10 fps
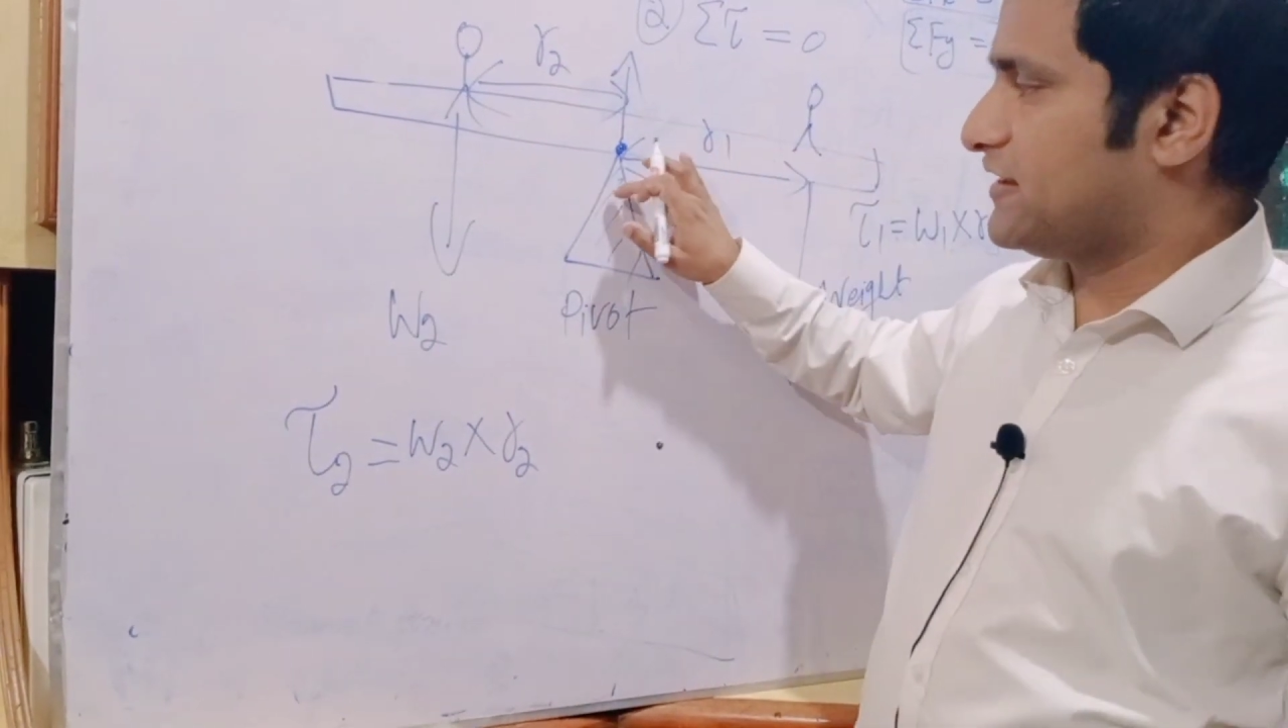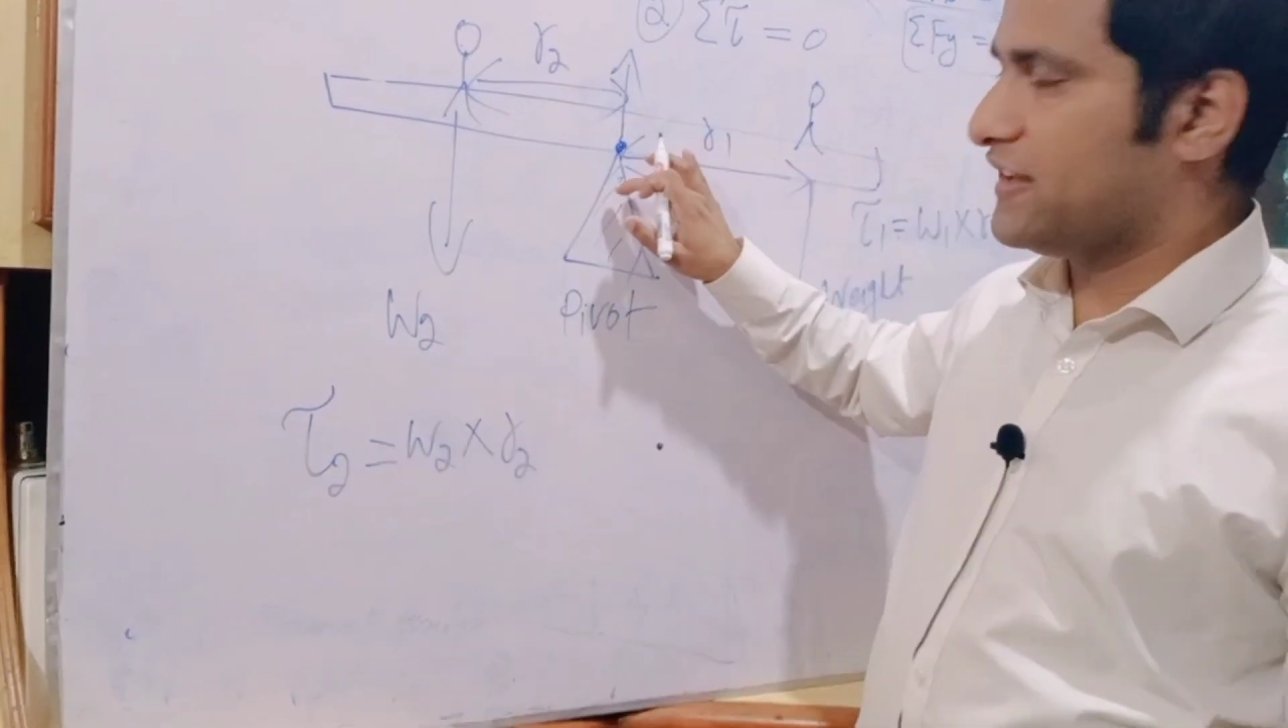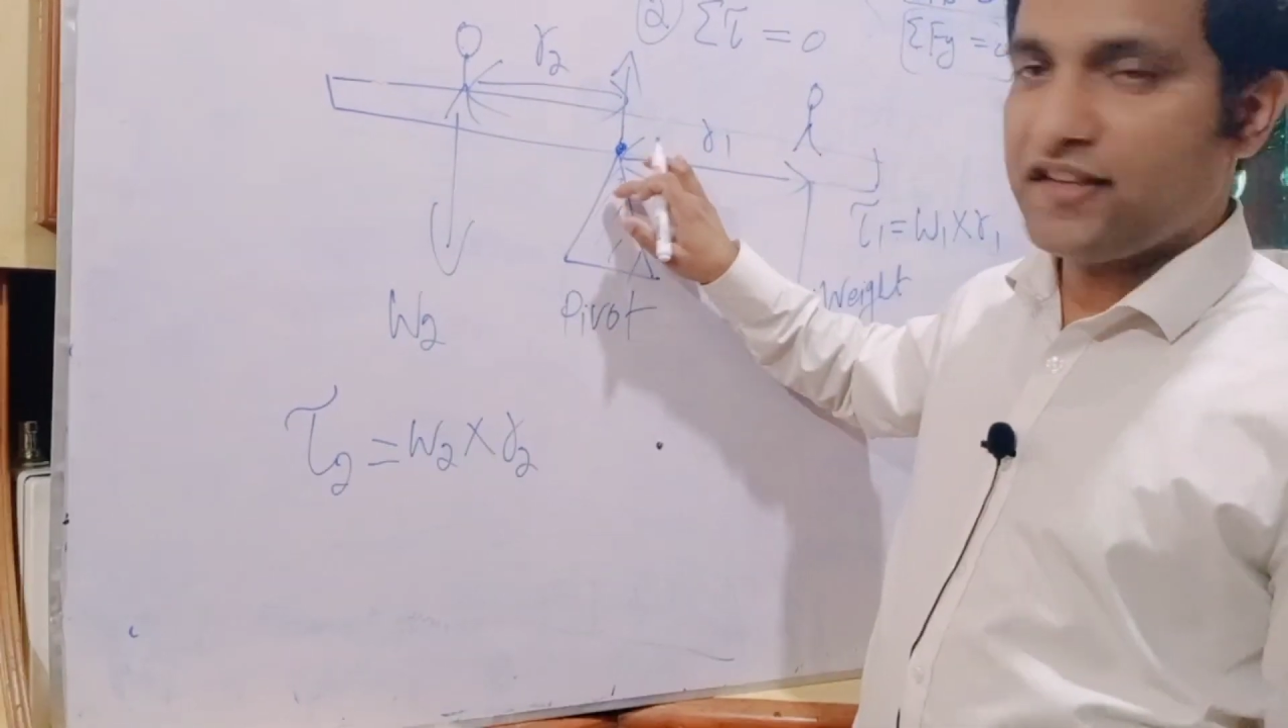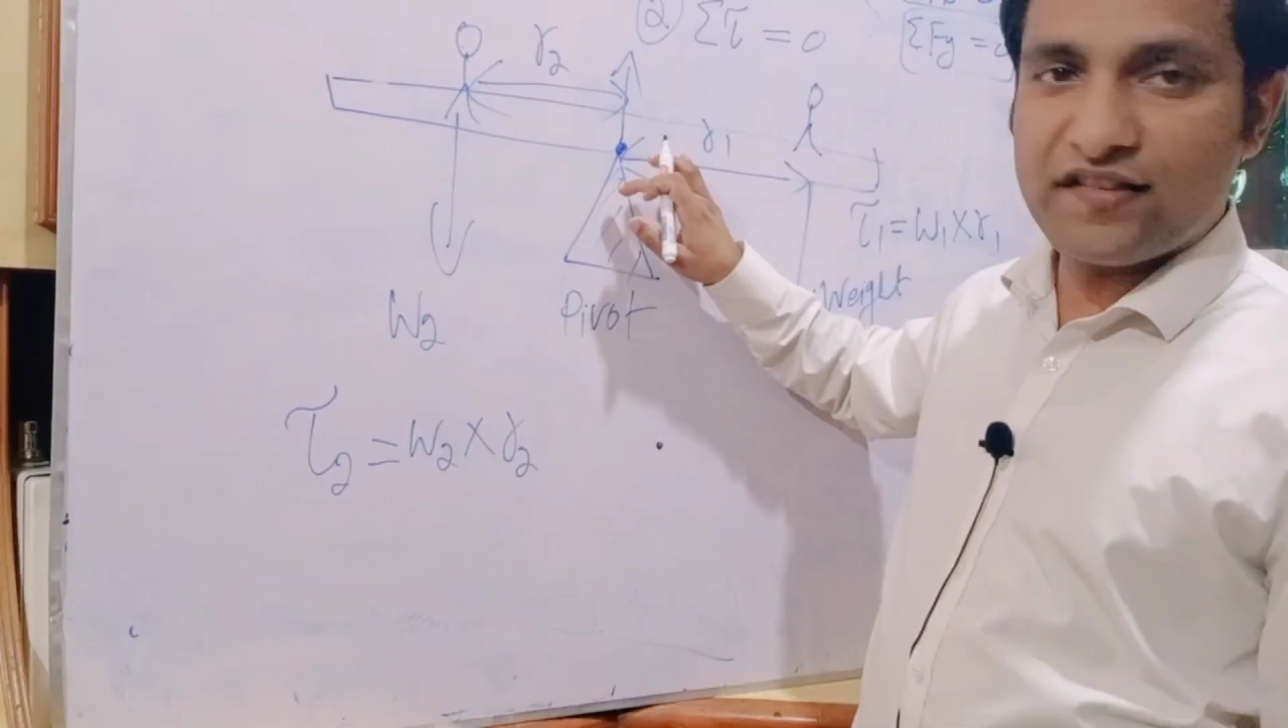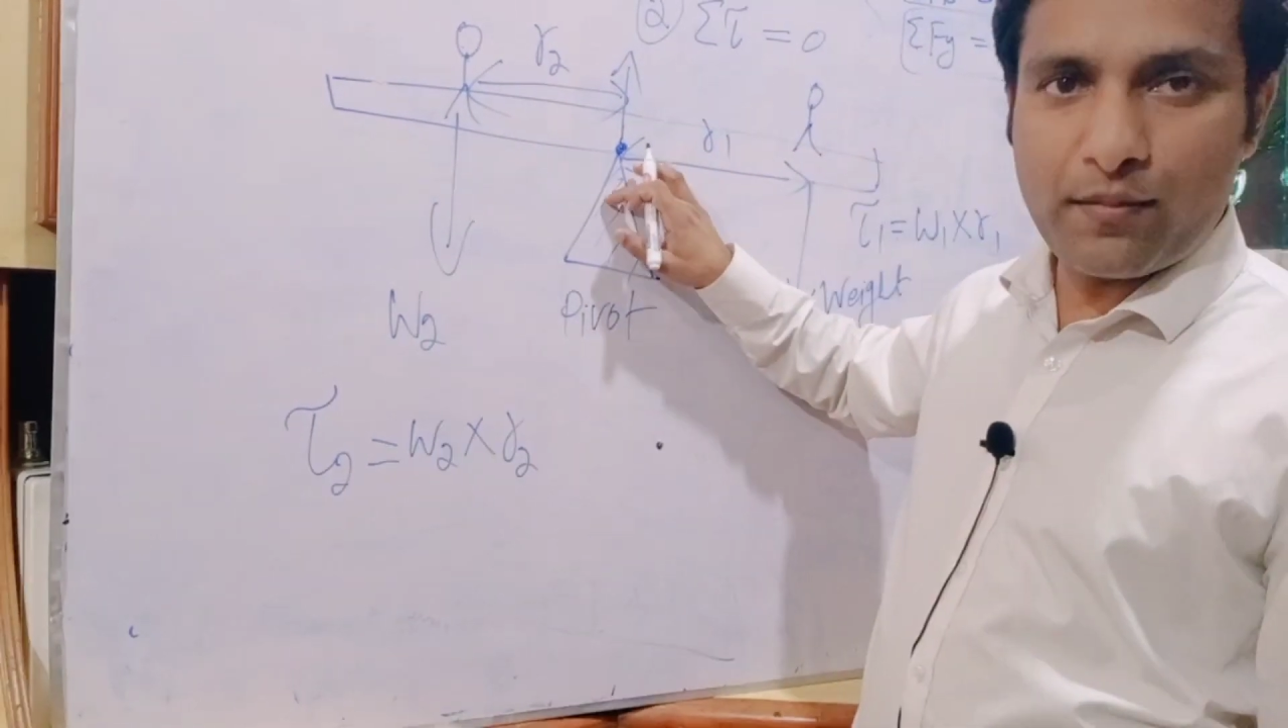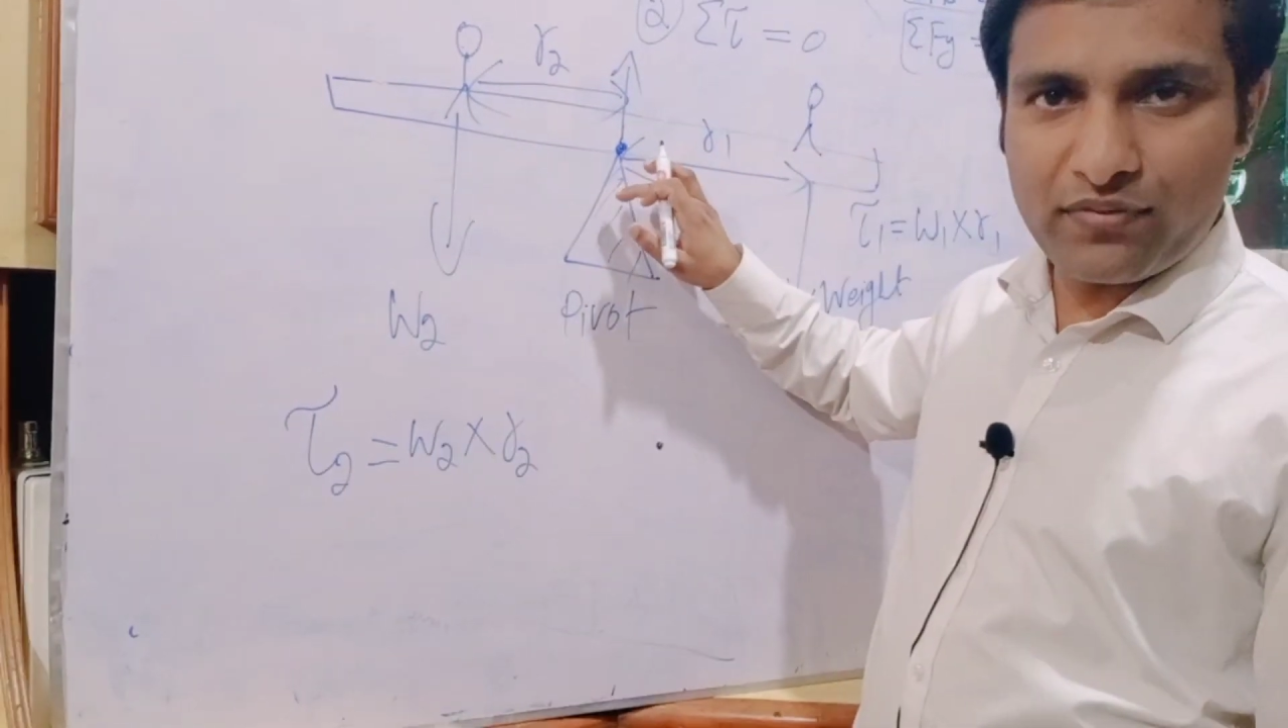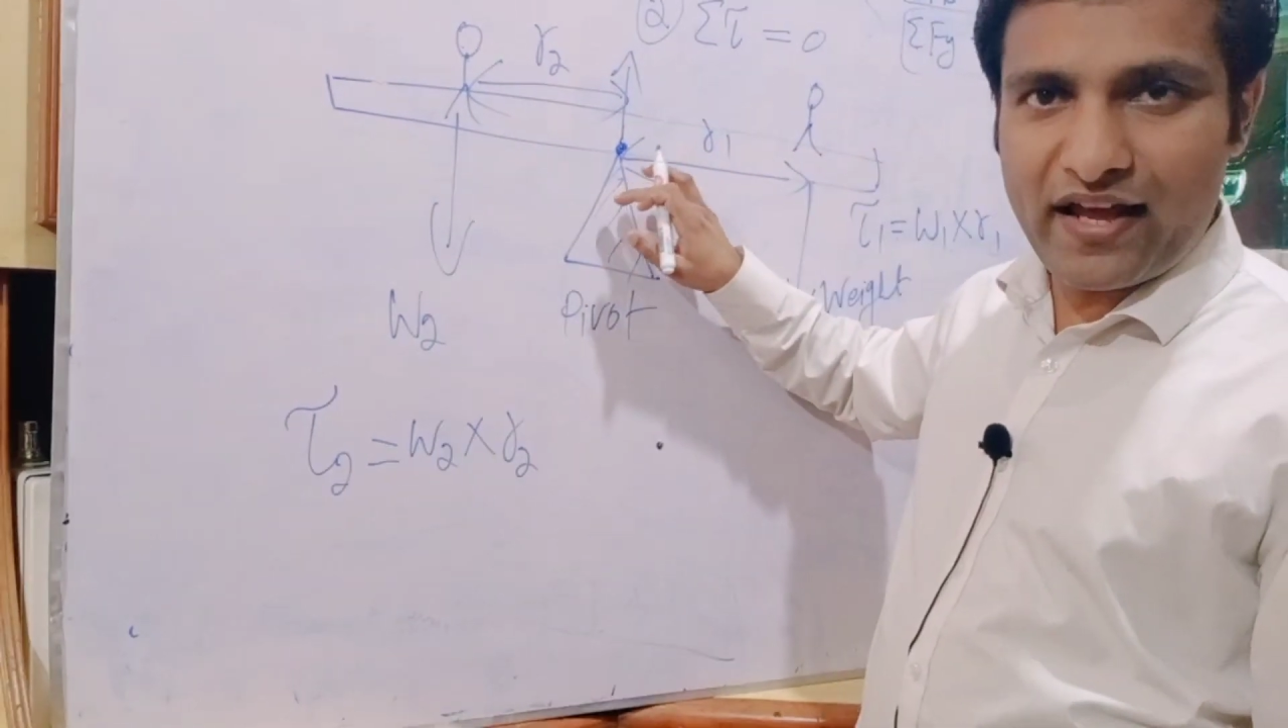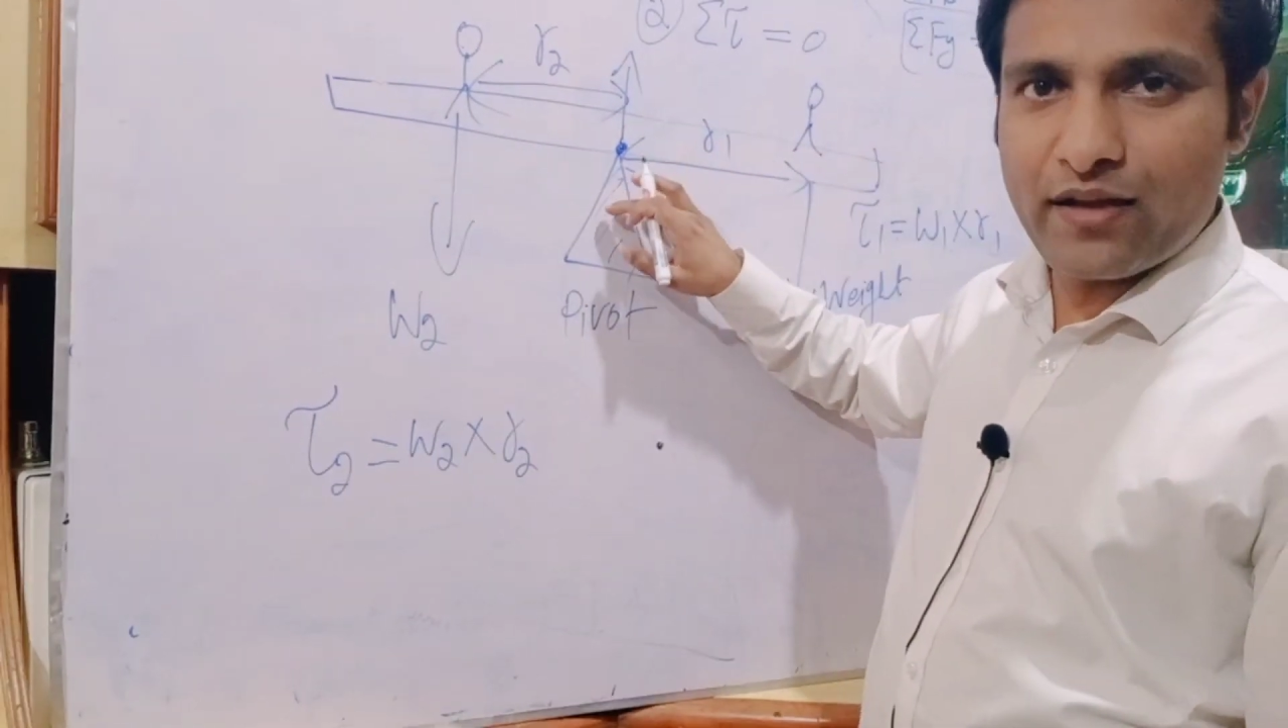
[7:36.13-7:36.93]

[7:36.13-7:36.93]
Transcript: is applying